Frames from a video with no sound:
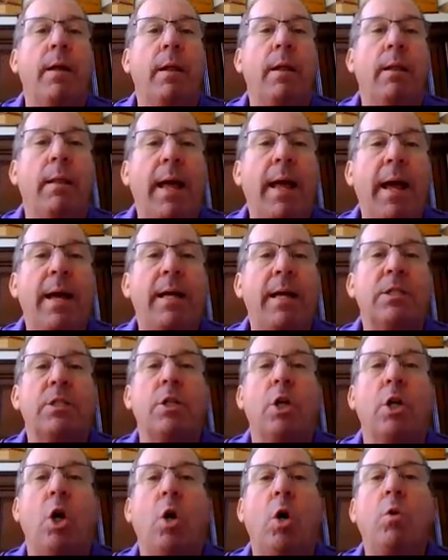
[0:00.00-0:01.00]
Last,
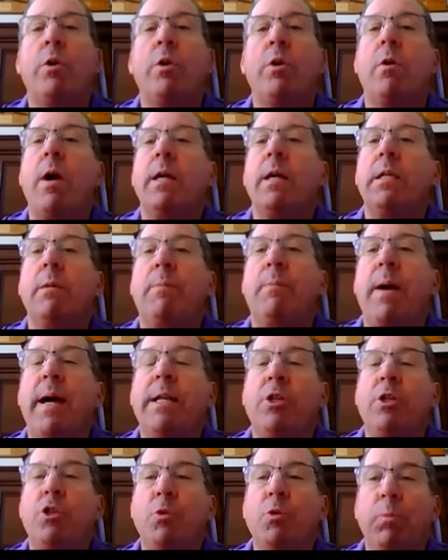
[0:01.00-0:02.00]

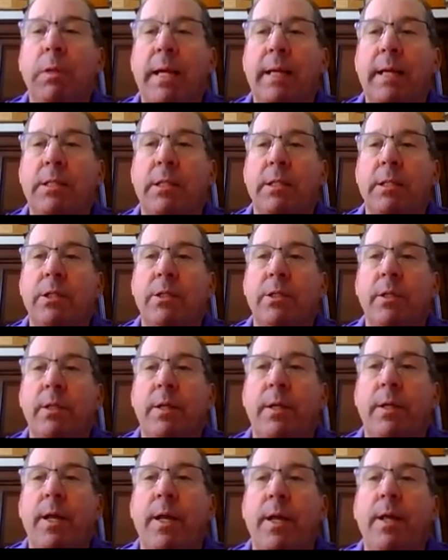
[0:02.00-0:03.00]
owner-occupied duplexes.
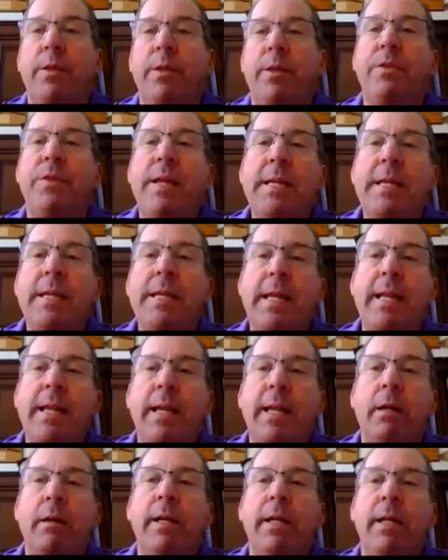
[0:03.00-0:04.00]
The thinking
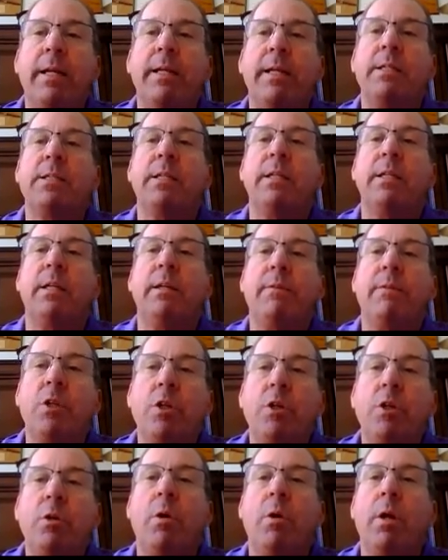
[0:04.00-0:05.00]
here is if
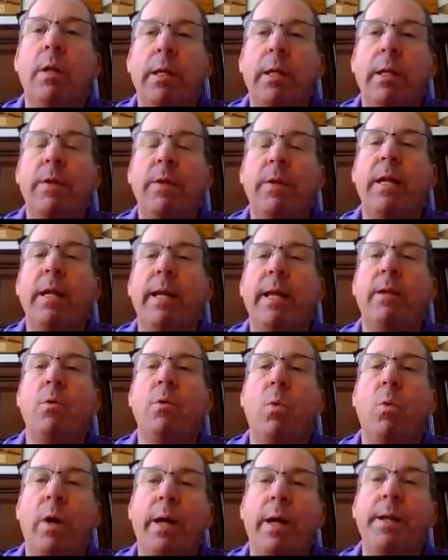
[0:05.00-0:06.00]
you are living in
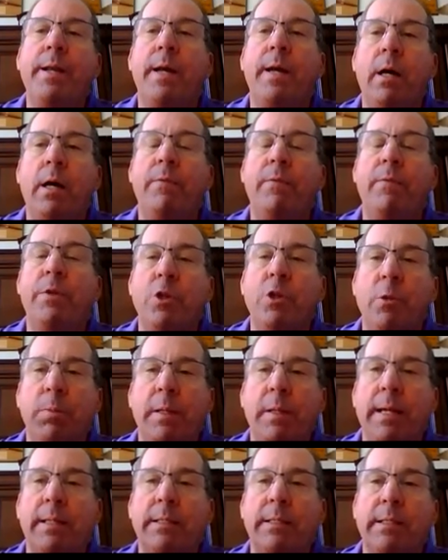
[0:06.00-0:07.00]
one of the
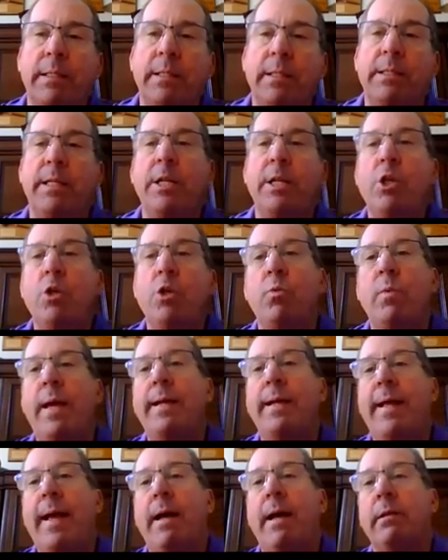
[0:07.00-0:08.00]
duplexes and you
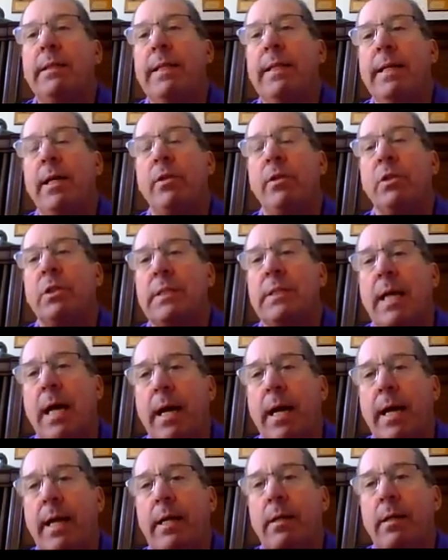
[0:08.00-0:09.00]
rent out the other
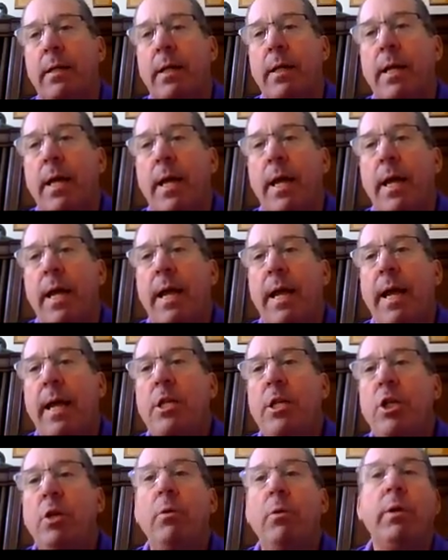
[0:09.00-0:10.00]
side,
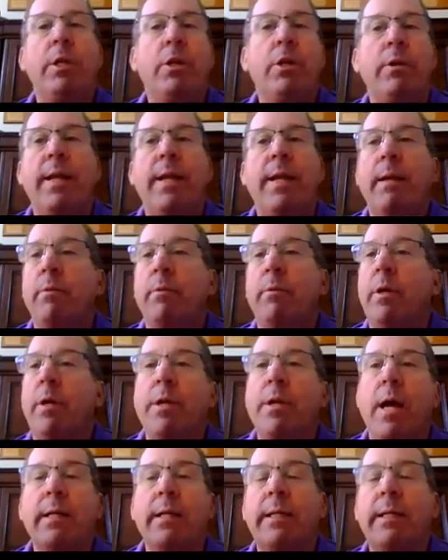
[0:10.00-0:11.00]
and you and your neighbor are
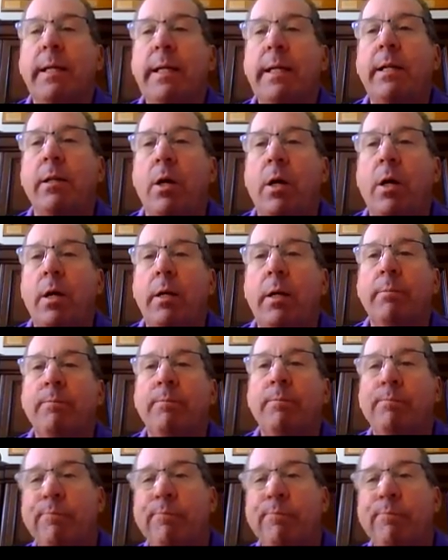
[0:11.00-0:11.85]
not getting along,